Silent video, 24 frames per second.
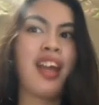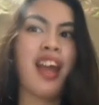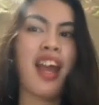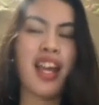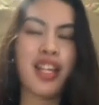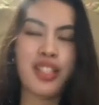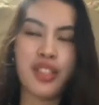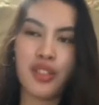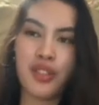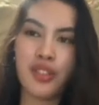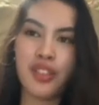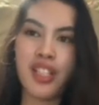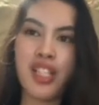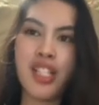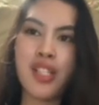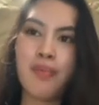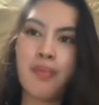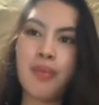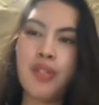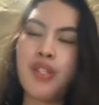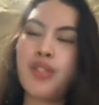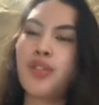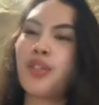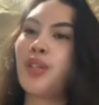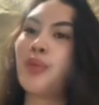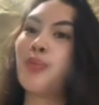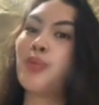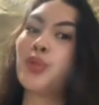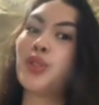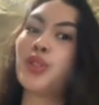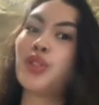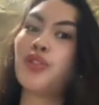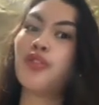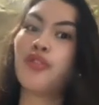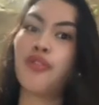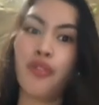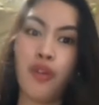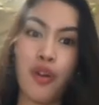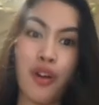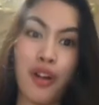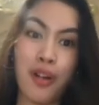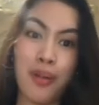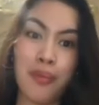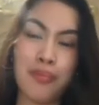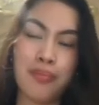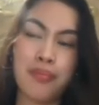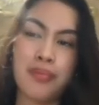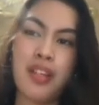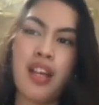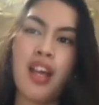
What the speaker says: exercise prescription form.